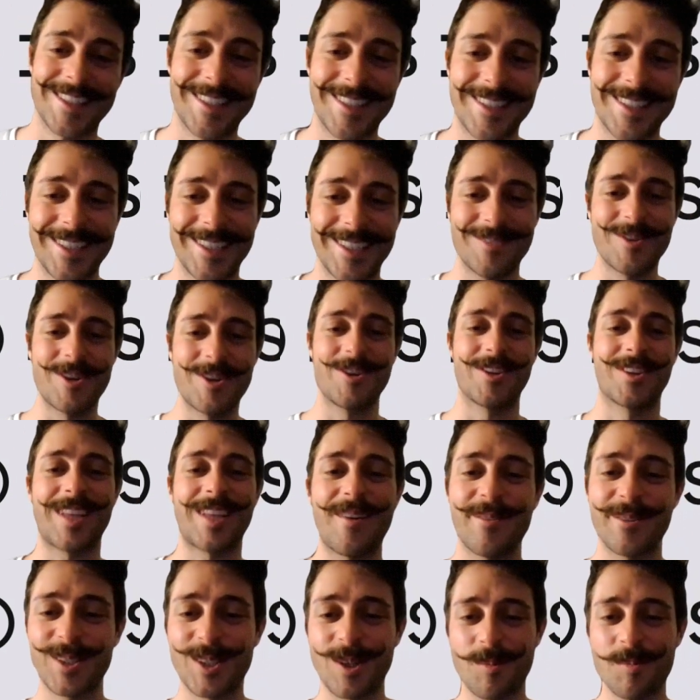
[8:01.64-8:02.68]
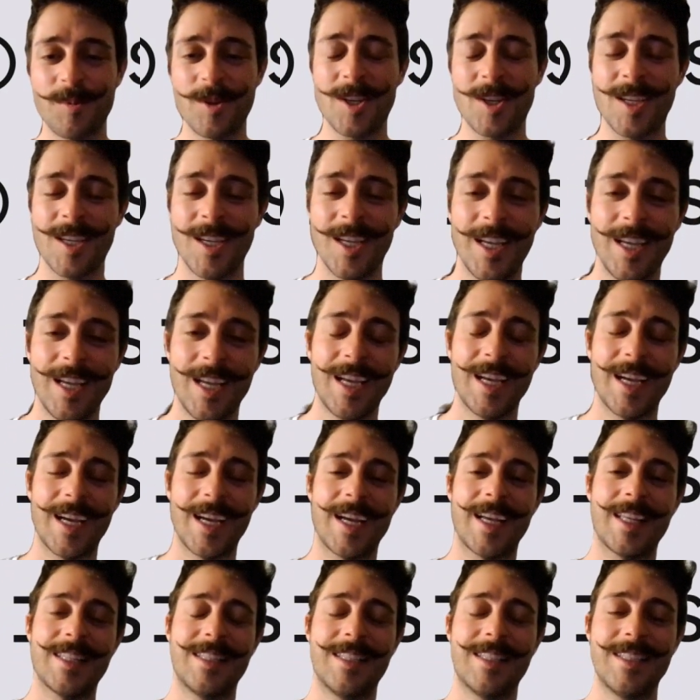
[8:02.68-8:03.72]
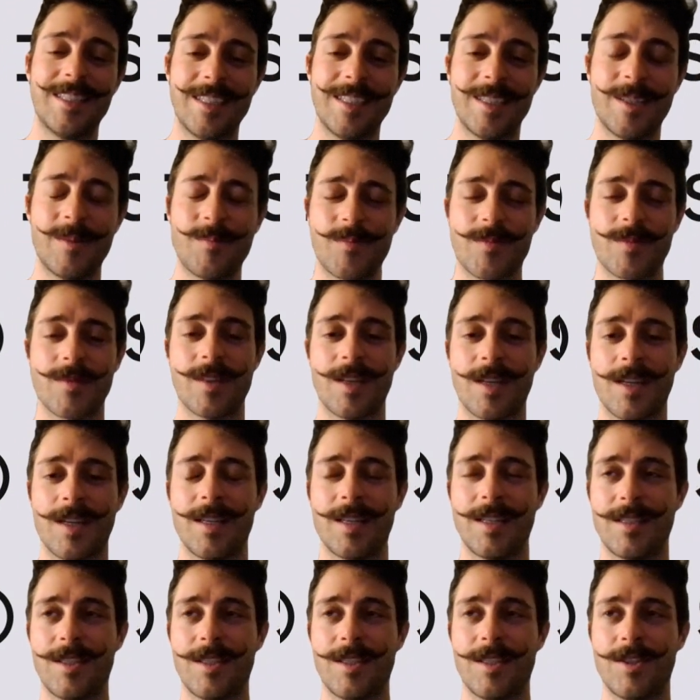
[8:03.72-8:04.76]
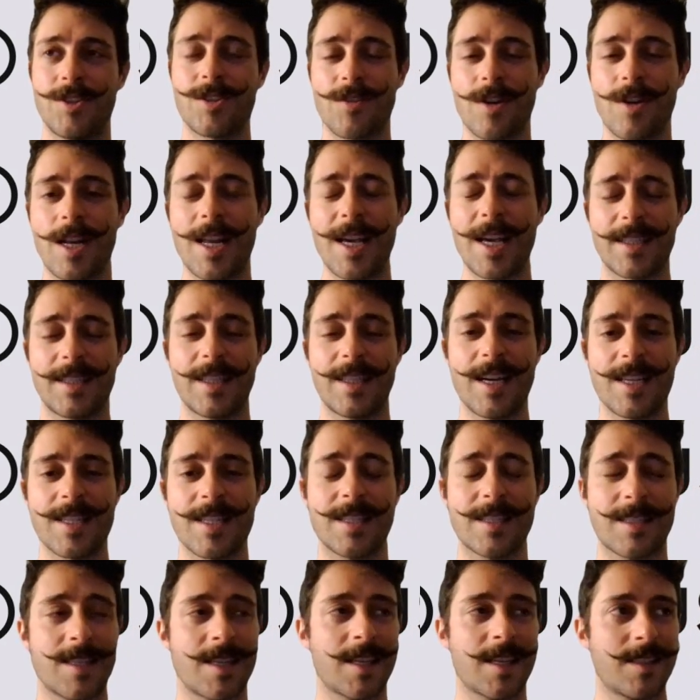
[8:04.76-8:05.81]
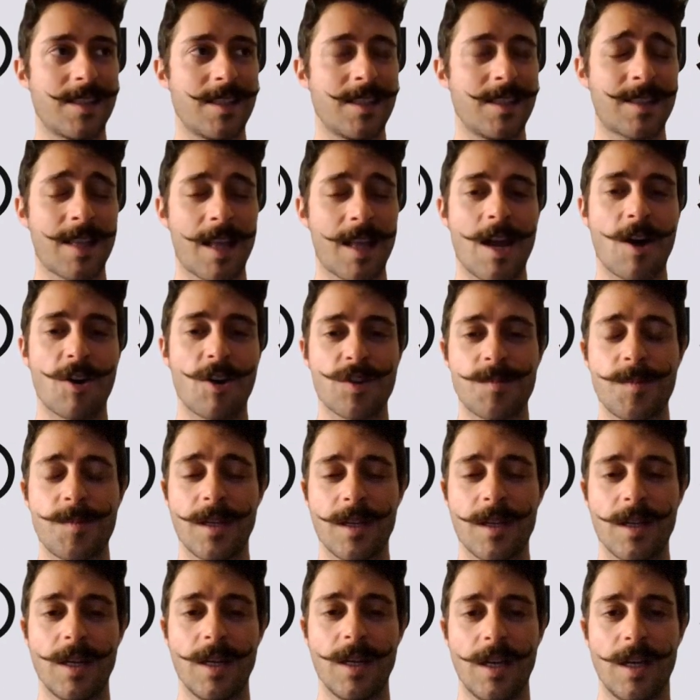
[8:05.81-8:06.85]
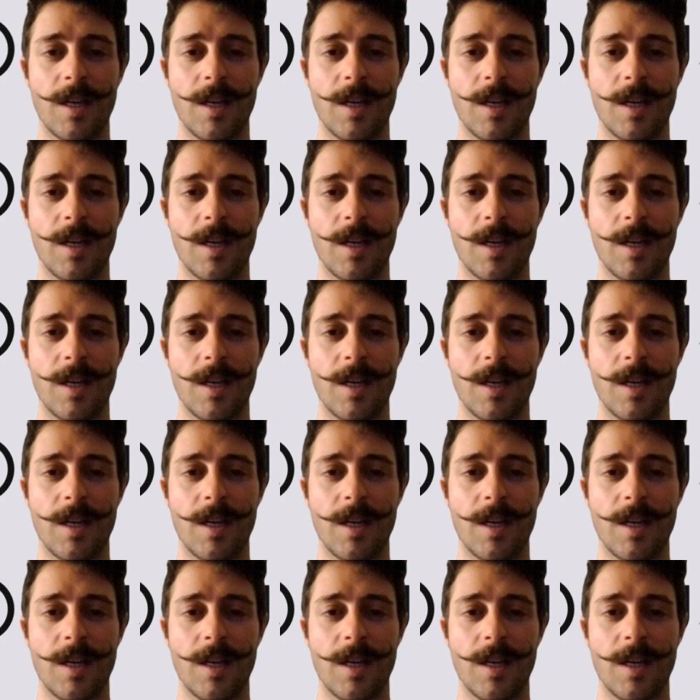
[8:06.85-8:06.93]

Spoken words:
a very tough topic. And the reason I like Dusk is that it allows me